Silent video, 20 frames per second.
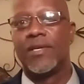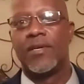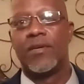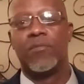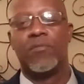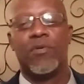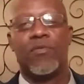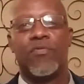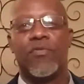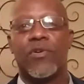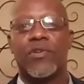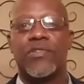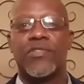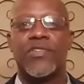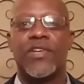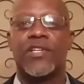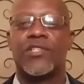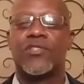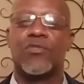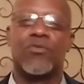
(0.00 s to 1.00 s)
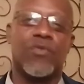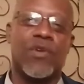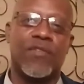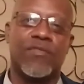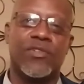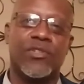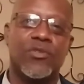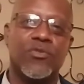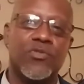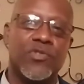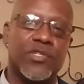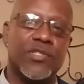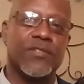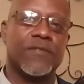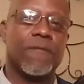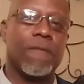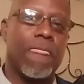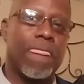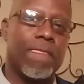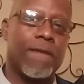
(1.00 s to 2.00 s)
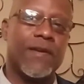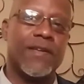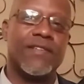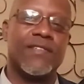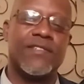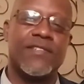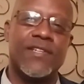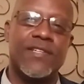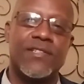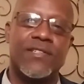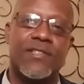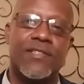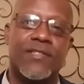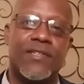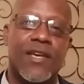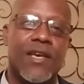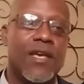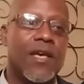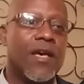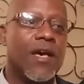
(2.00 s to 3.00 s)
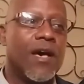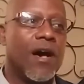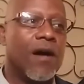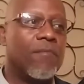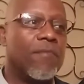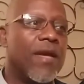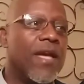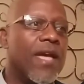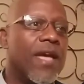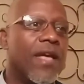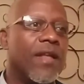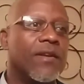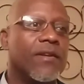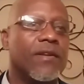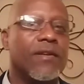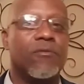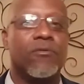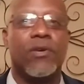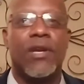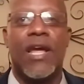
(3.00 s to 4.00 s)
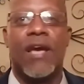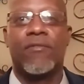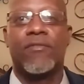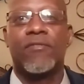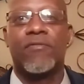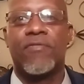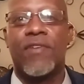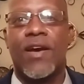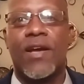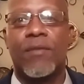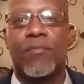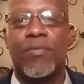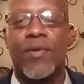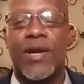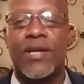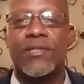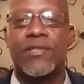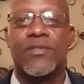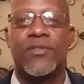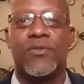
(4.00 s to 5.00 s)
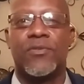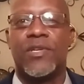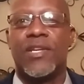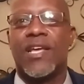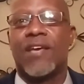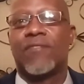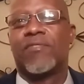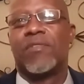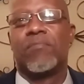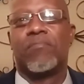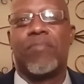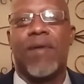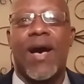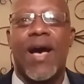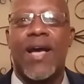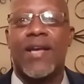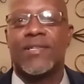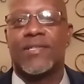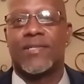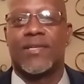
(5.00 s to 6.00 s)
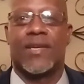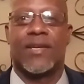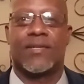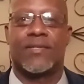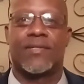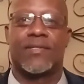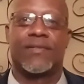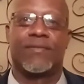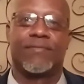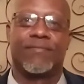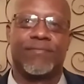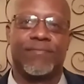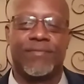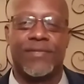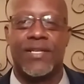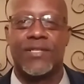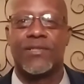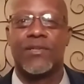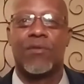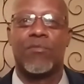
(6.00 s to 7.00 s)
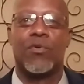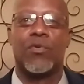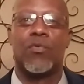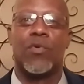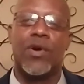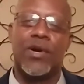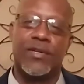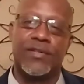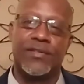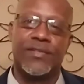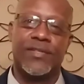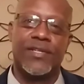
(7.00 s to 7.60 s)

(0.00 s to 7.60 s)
Before the sexual revolution in the 60s, a man would have to find a prostitute. He'd have to buy sex. That's number 1.